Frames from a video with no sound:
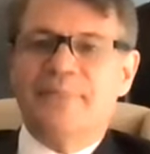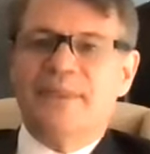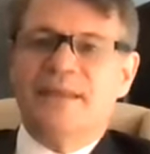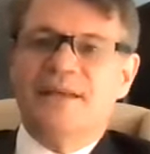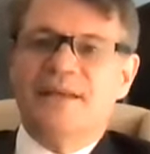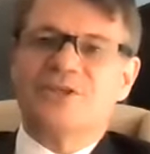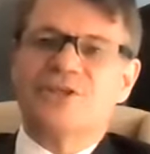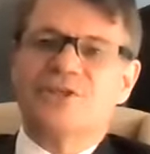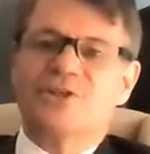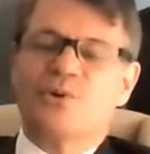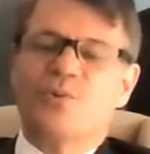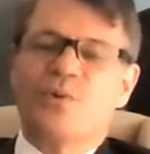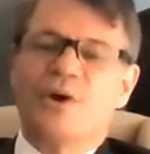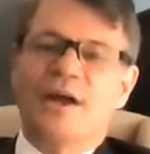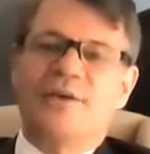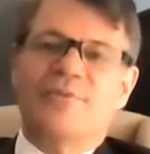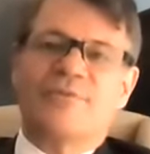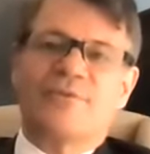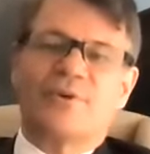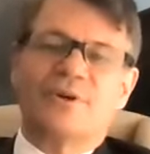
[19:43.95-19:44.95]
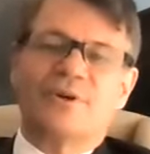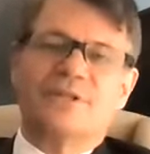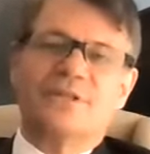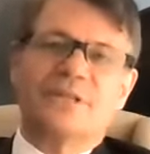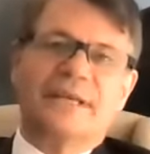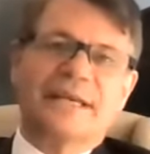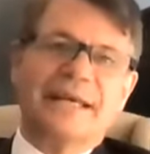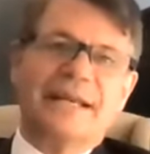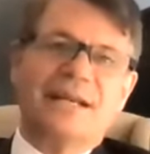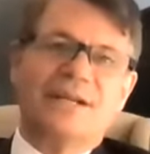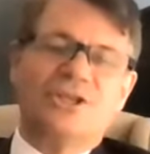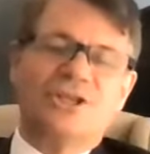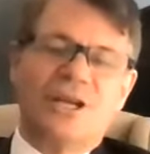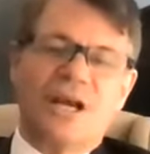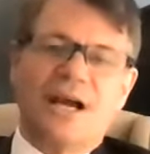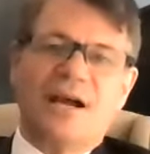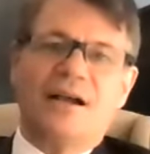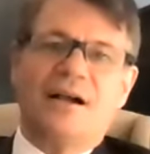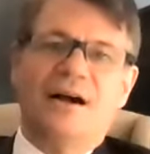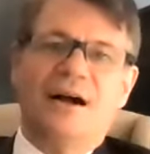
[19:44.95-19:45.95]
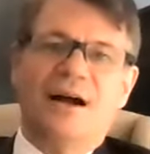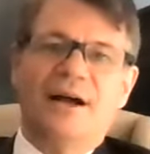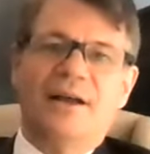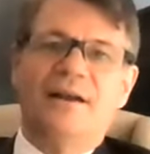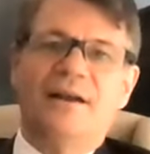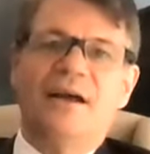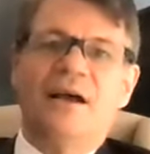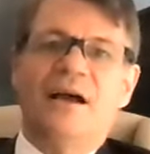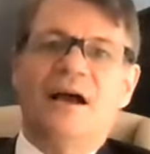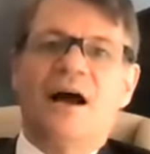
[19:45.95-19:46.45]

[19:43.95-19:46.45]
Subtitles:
This is a way for us to get a check on